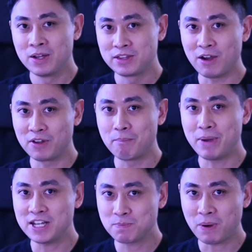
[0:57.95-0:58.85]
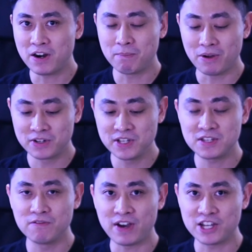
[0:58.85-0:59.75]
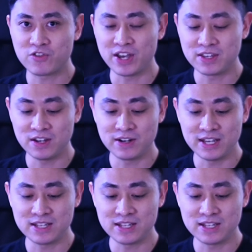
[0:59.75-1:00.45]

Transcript: Now the best part about this device right here is